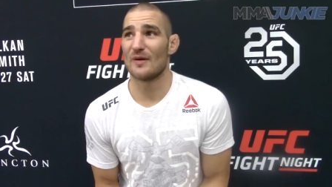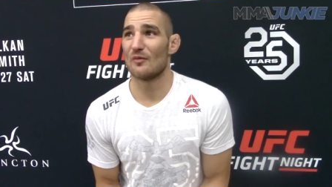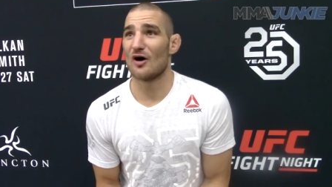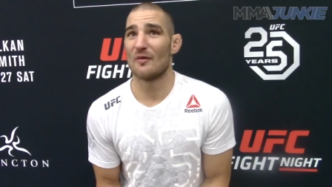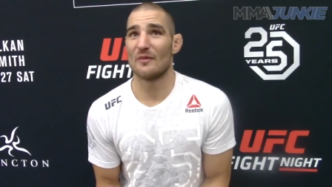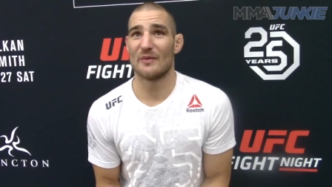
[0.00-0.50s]
my
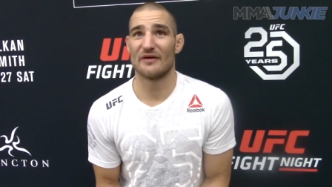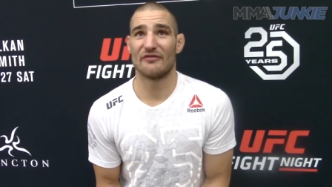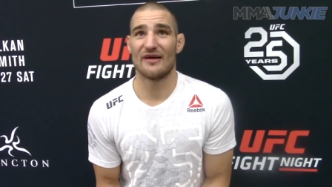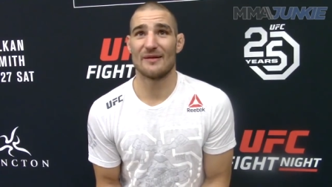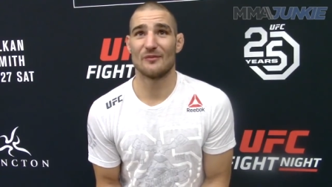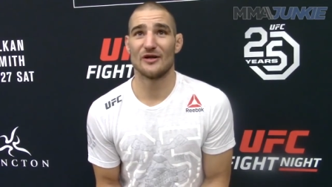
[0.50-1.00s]
mom and my
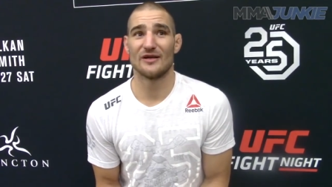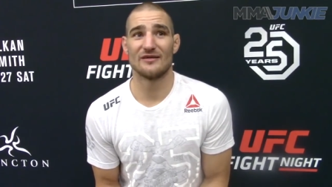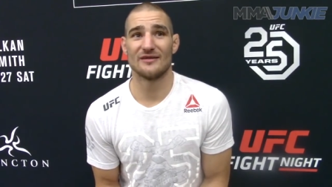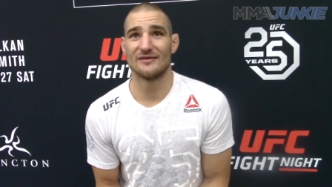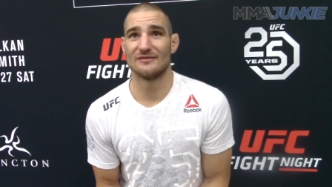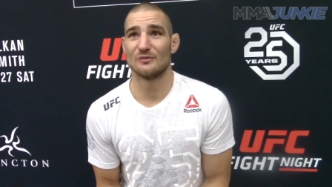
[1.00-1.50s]
family
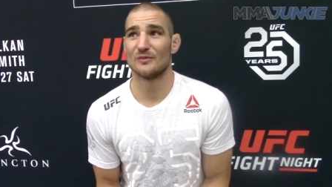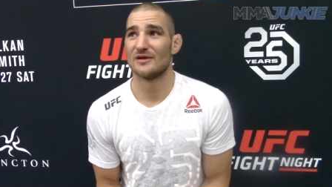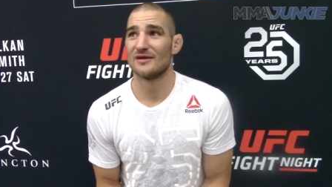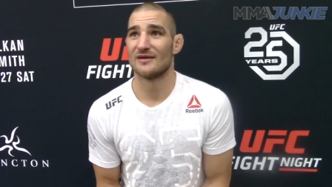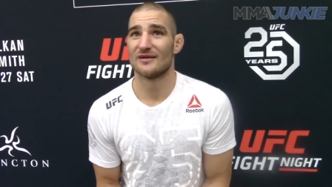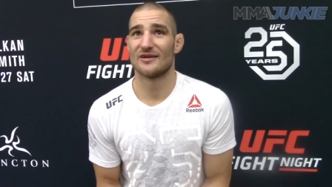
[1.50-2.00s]
and then
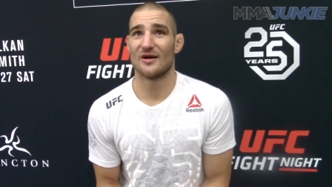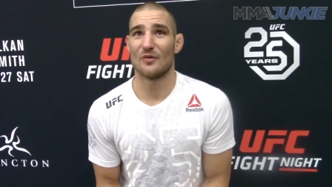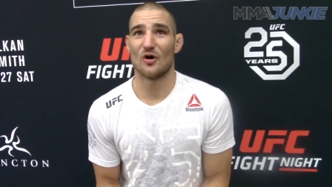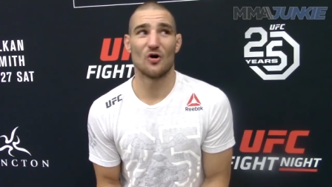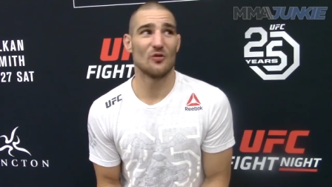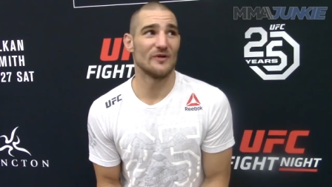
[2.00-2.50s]
come
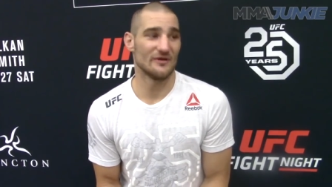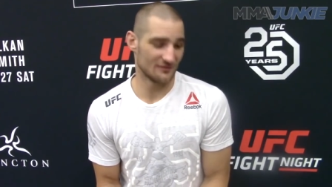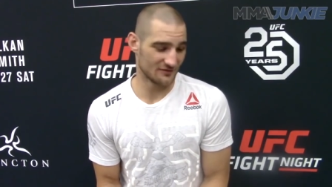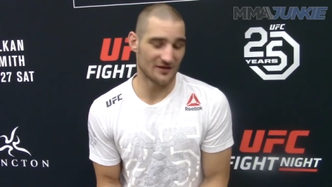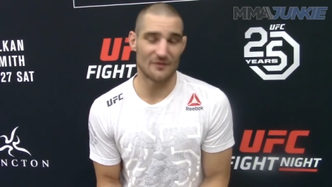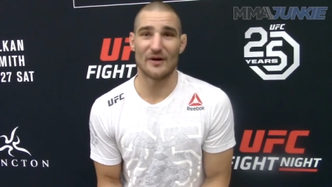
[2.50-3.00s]
home
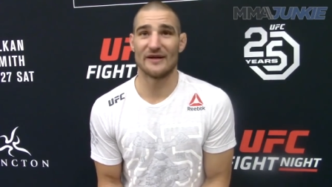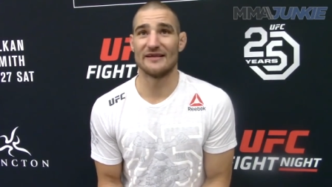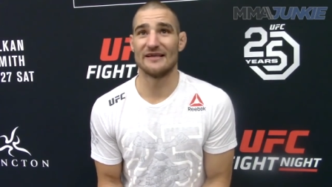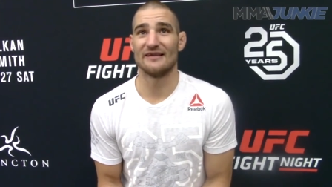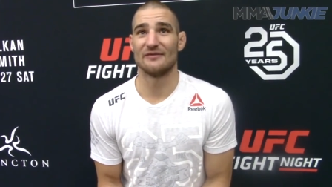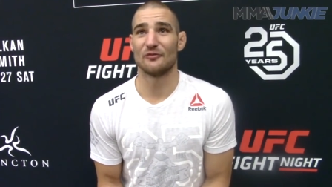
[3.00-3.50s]
and let my
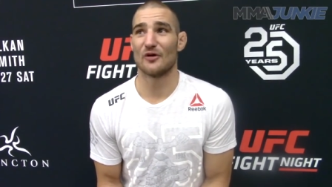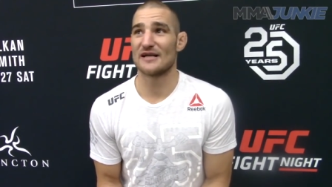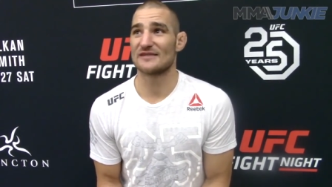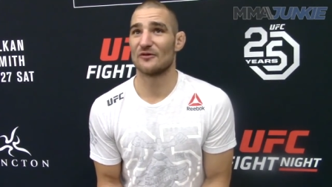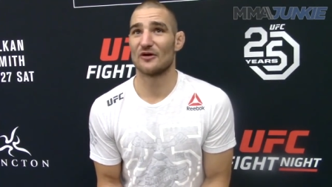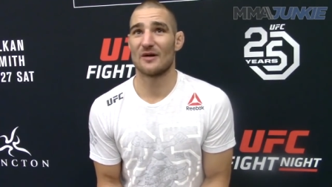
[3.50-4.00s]
knee
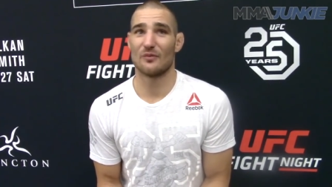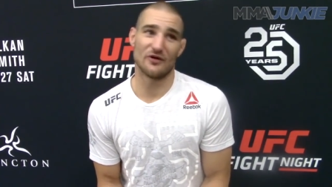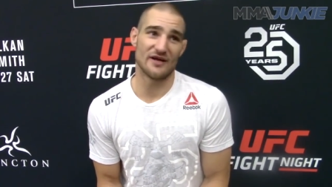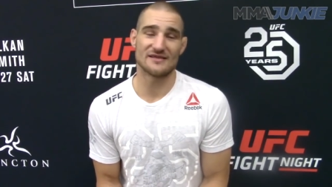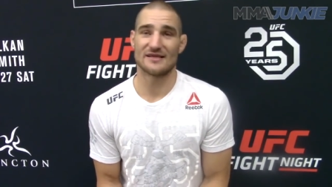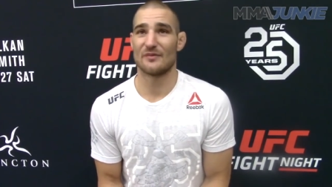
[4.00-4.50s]
rest for a couple
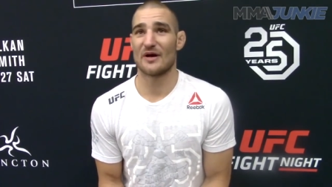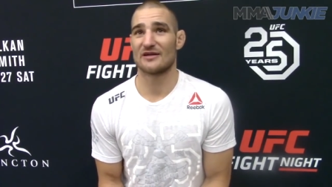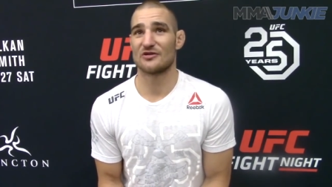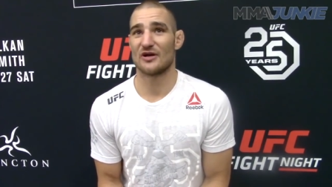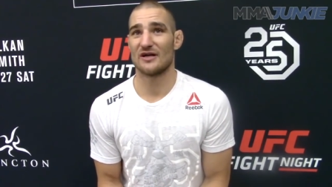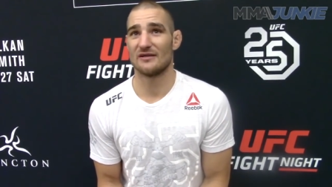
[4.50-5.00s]
days and get back
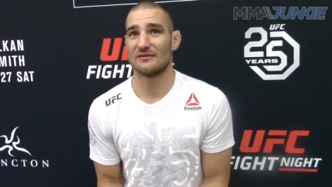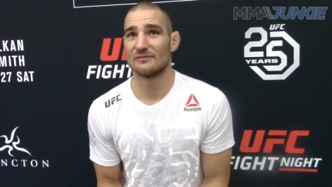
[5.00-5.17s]
to training.